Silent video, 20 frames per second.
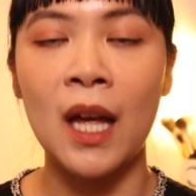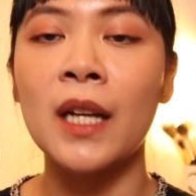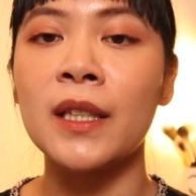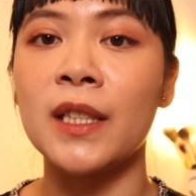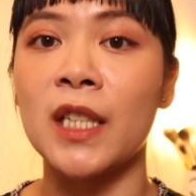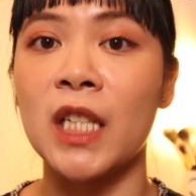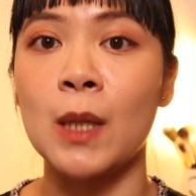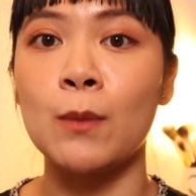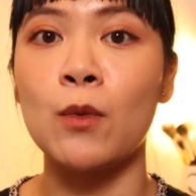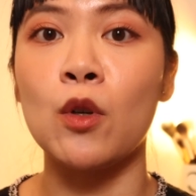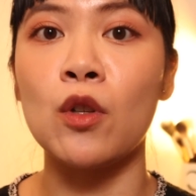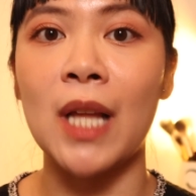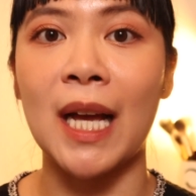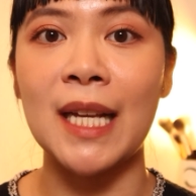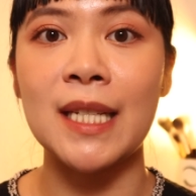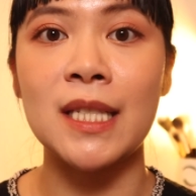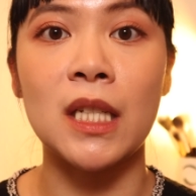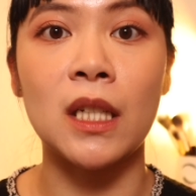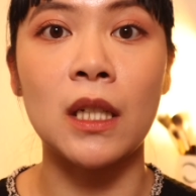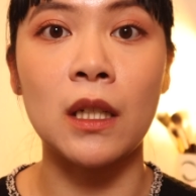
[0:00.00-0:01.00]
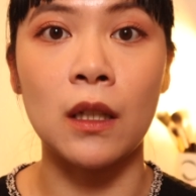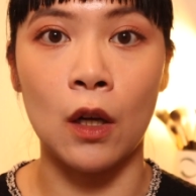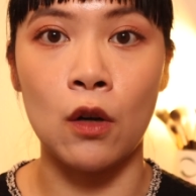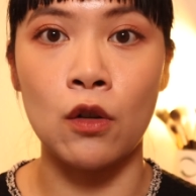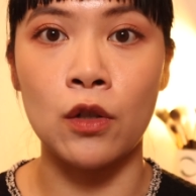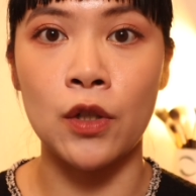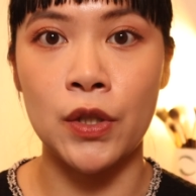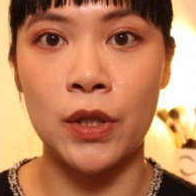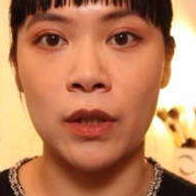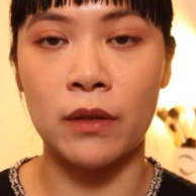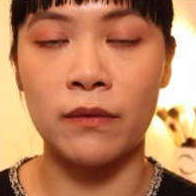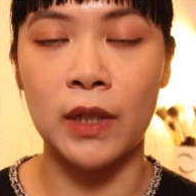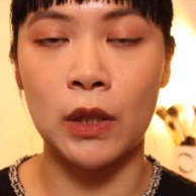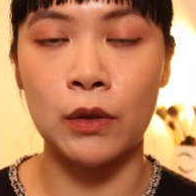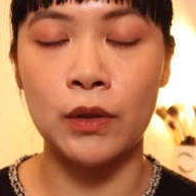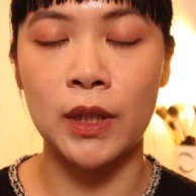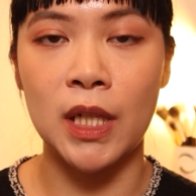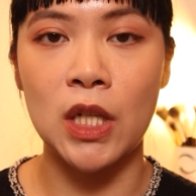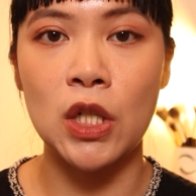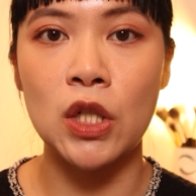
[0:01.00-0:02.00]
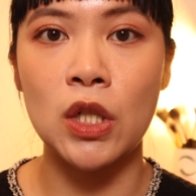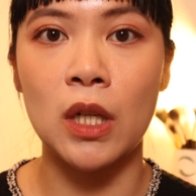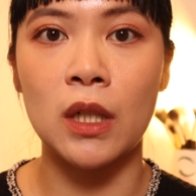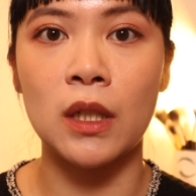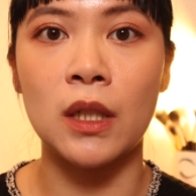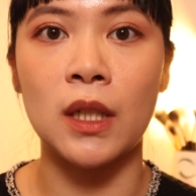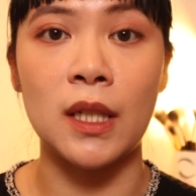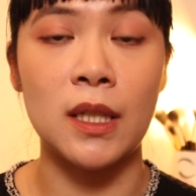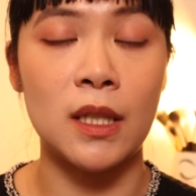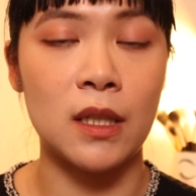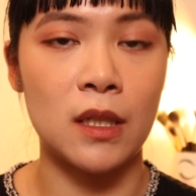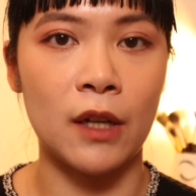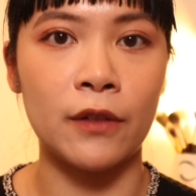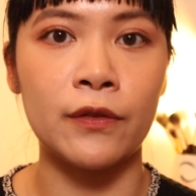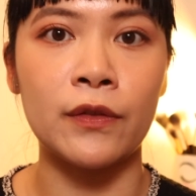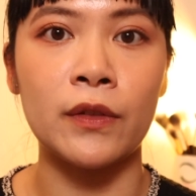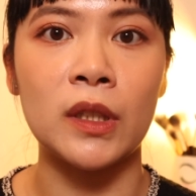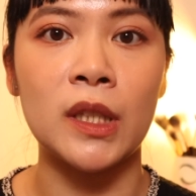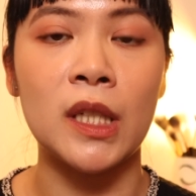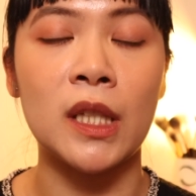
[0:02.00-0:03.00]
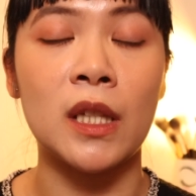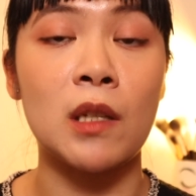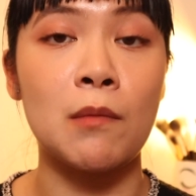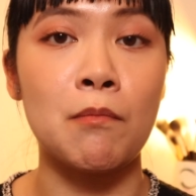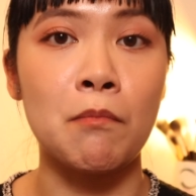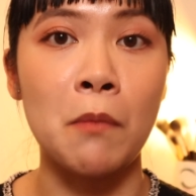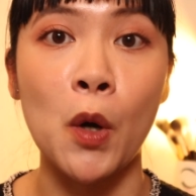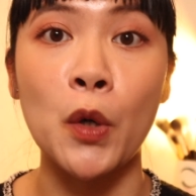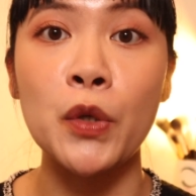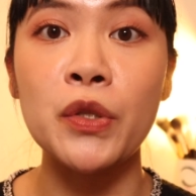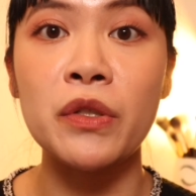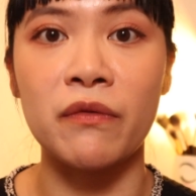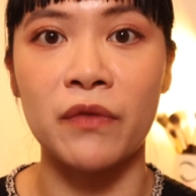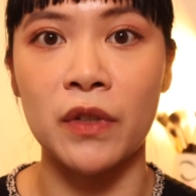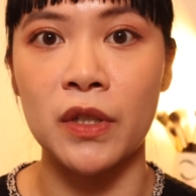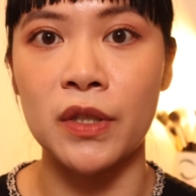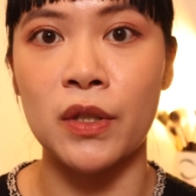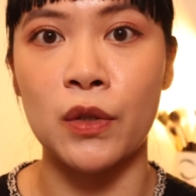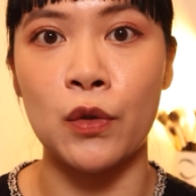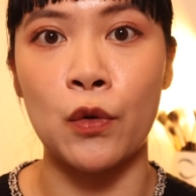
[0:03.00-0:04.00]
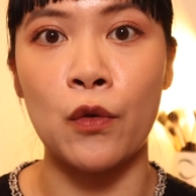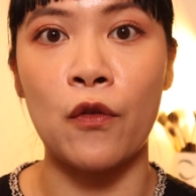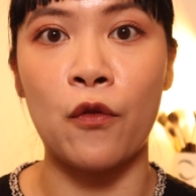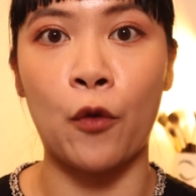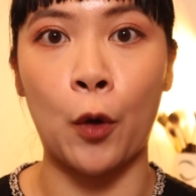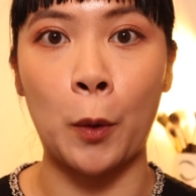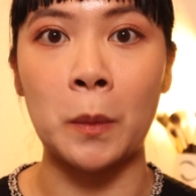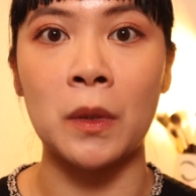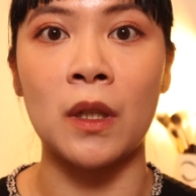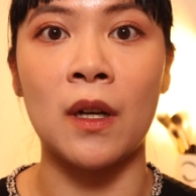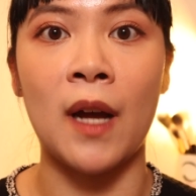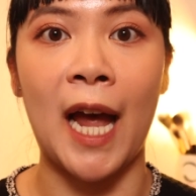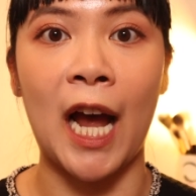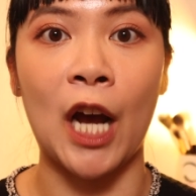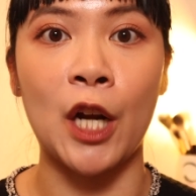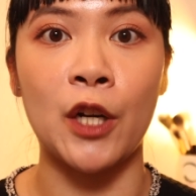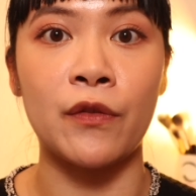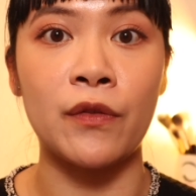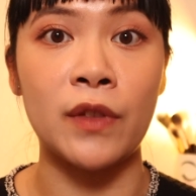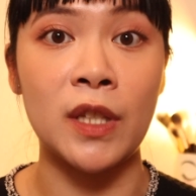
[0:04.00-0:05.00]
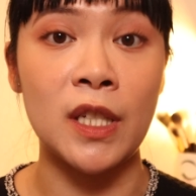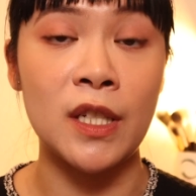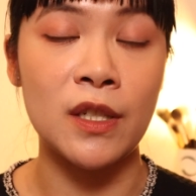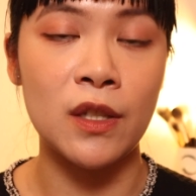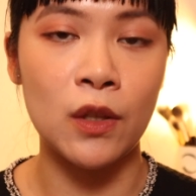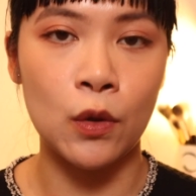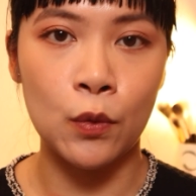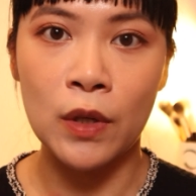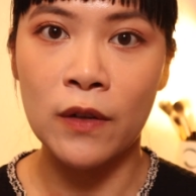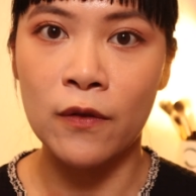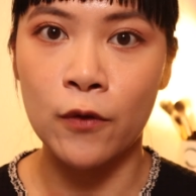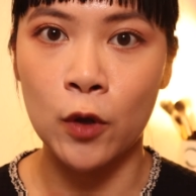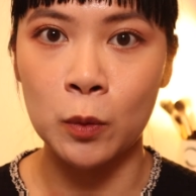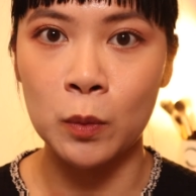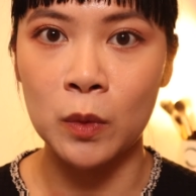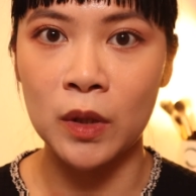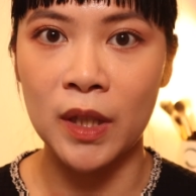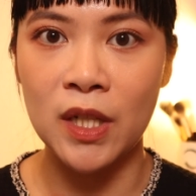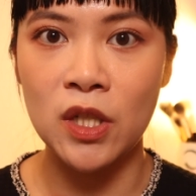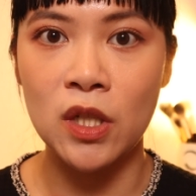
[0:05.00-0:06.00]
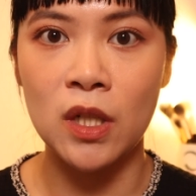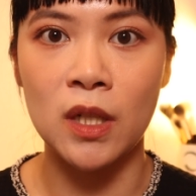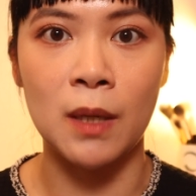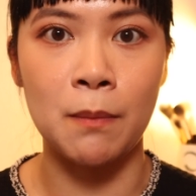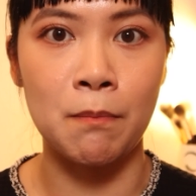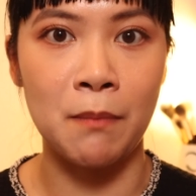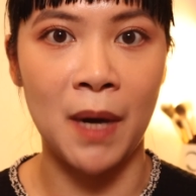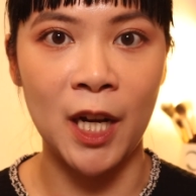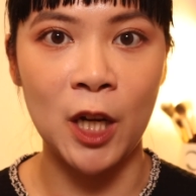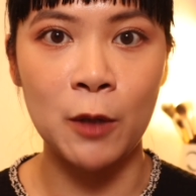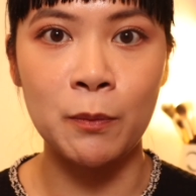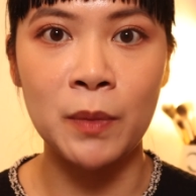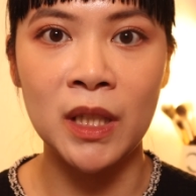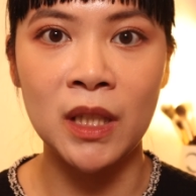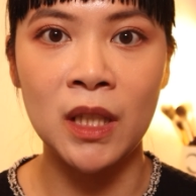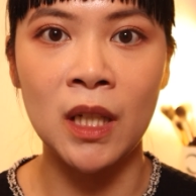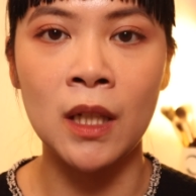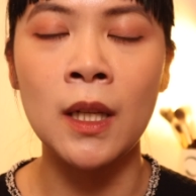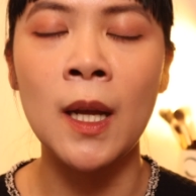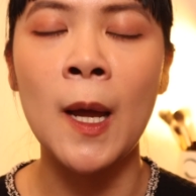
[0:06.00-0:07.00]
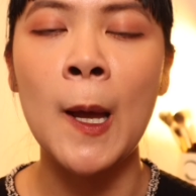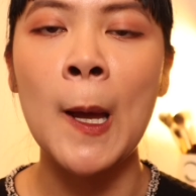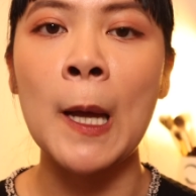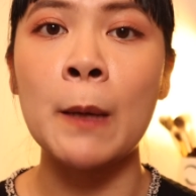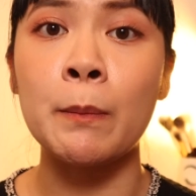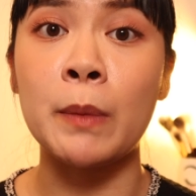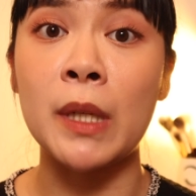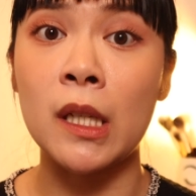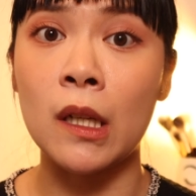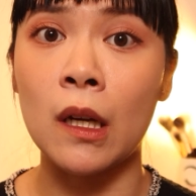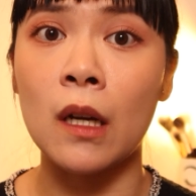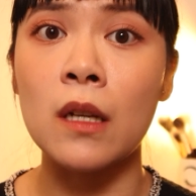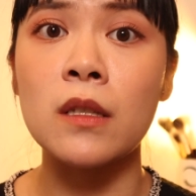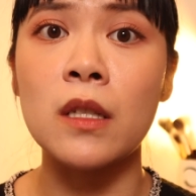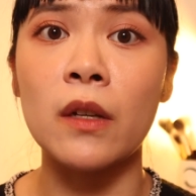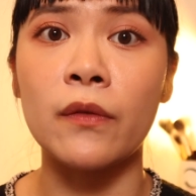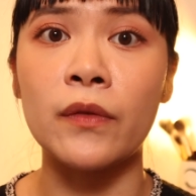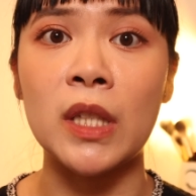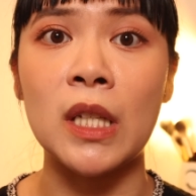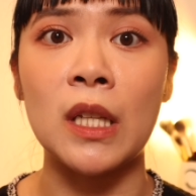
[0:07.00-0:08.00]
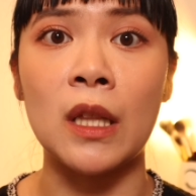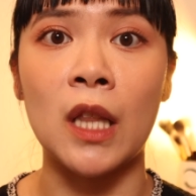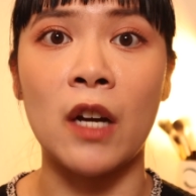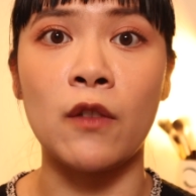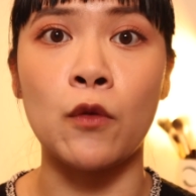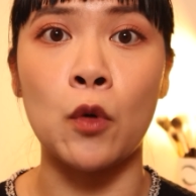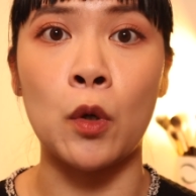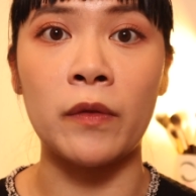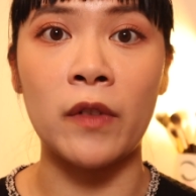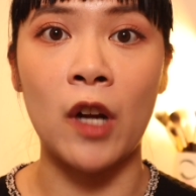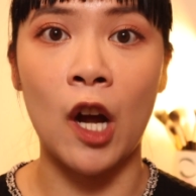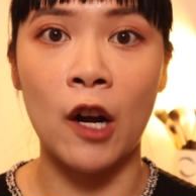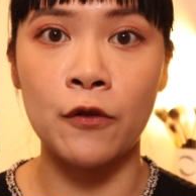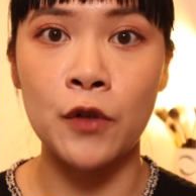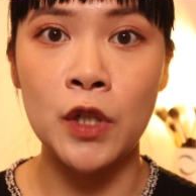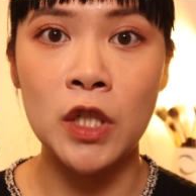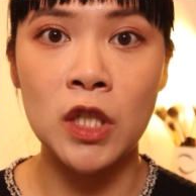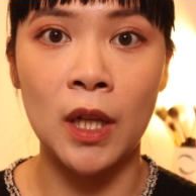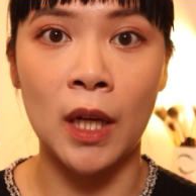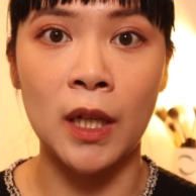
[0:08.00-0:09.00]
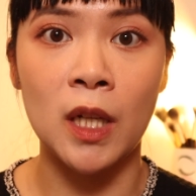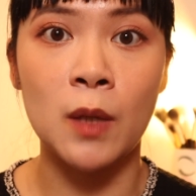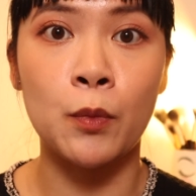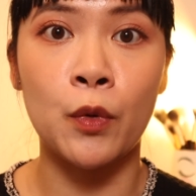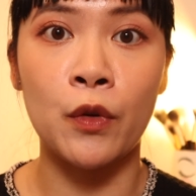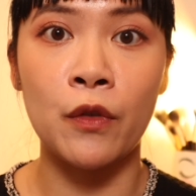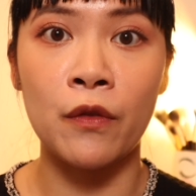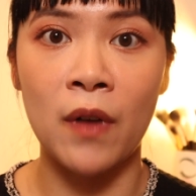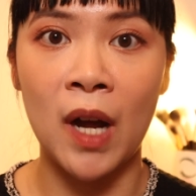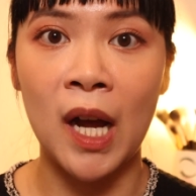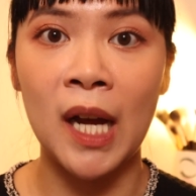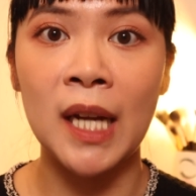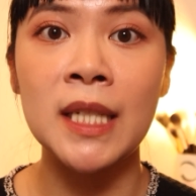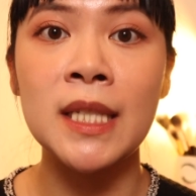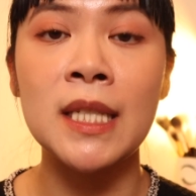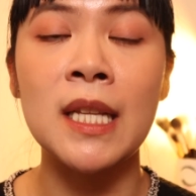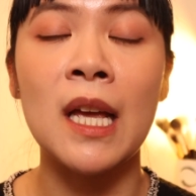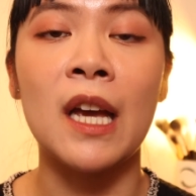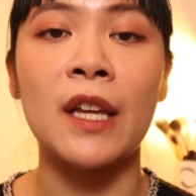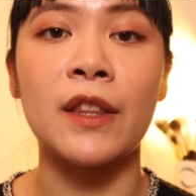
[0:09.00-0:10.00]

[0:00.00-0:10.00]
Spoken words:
The Double Lasting Glow Cushion Foundation is definitely the most versatile formula out of these three formulations in my opinion because of the level of coverage that it provides,